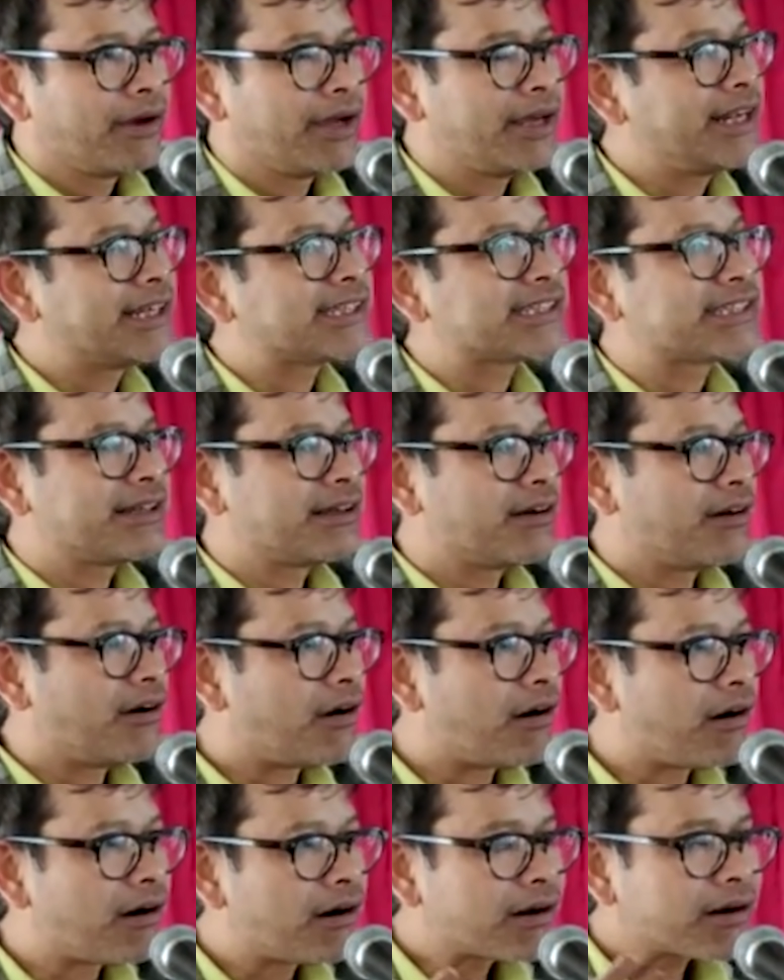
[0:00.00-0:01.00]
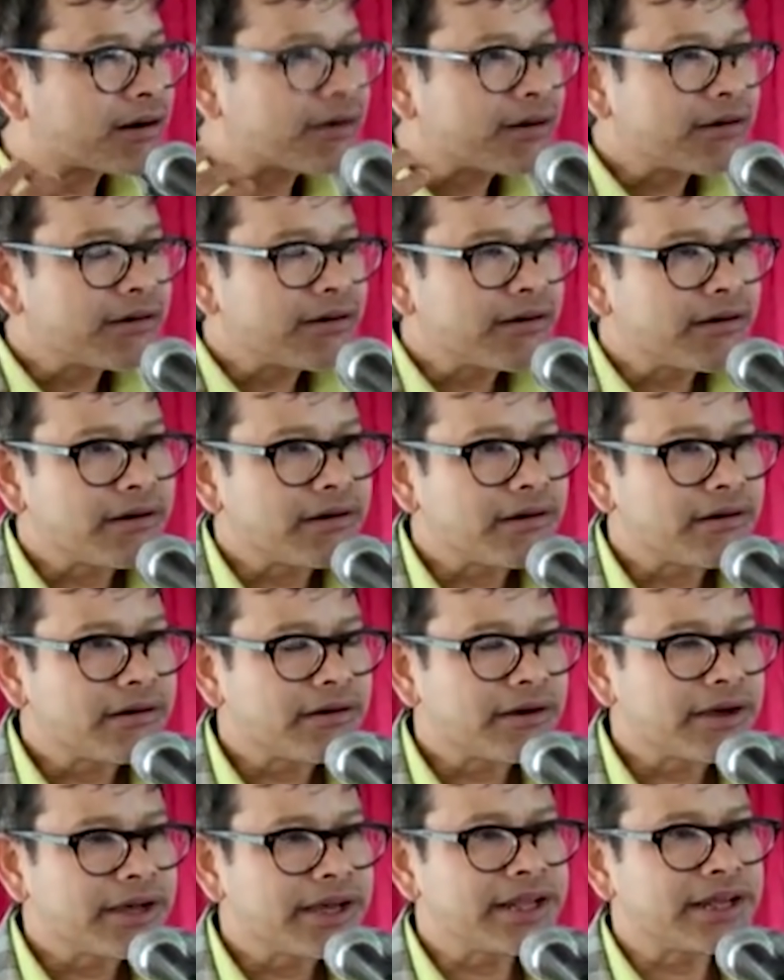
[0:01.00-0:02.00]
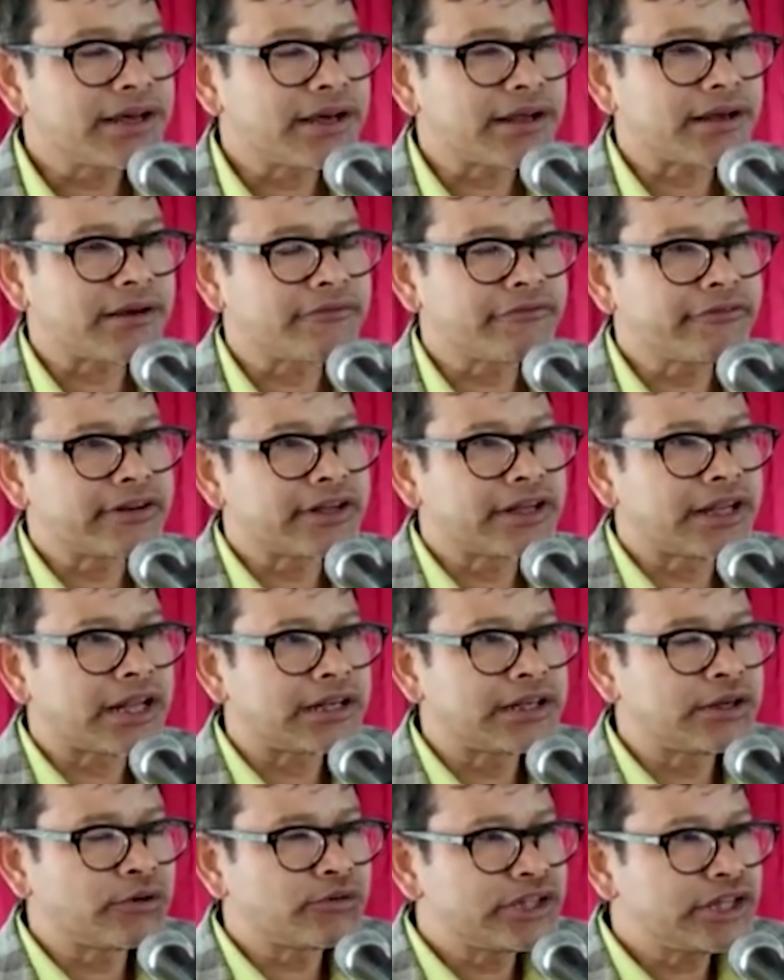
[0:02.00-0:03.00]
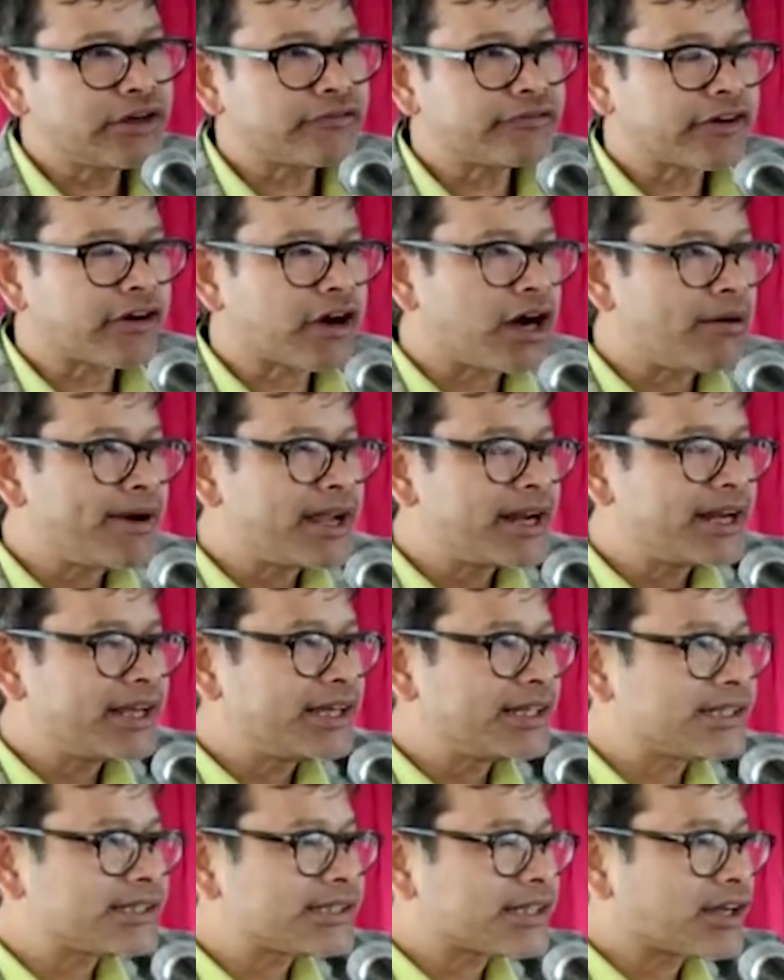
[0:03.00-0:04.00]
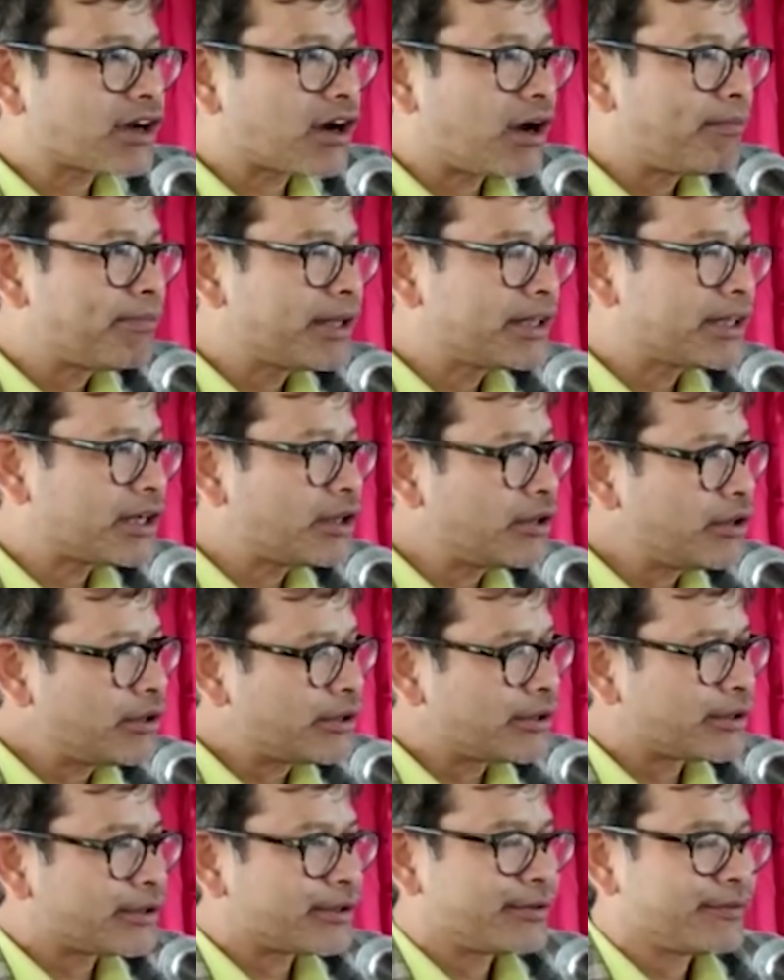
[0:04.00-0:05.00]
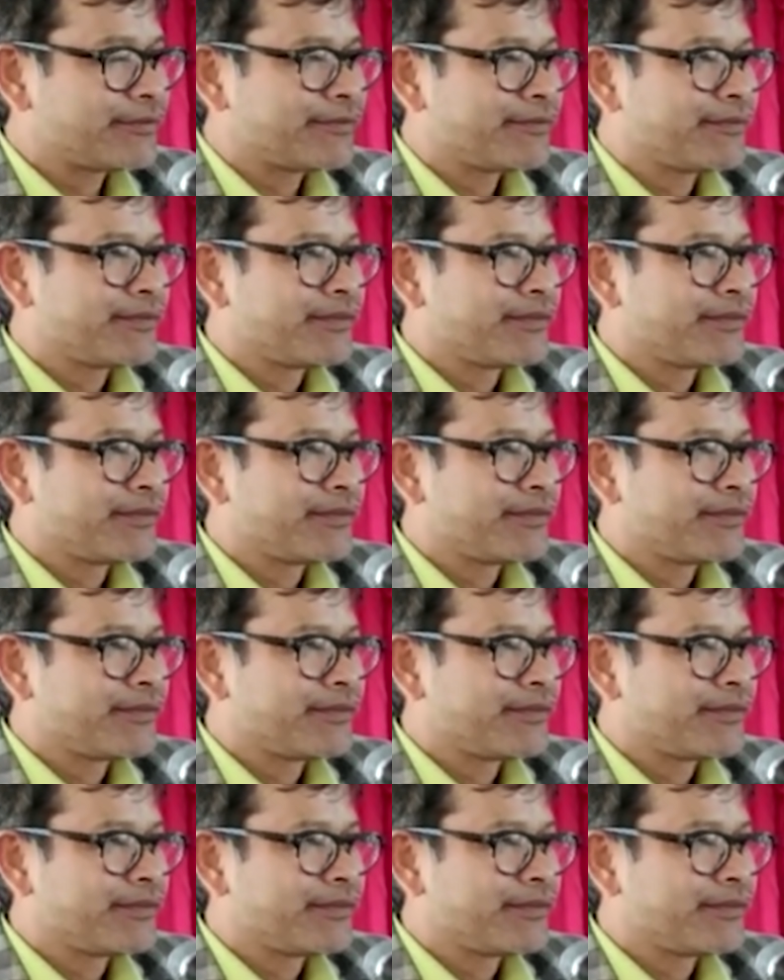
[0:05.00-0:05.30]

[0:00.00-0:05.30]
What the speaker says: it is the duty of the government is completed. No.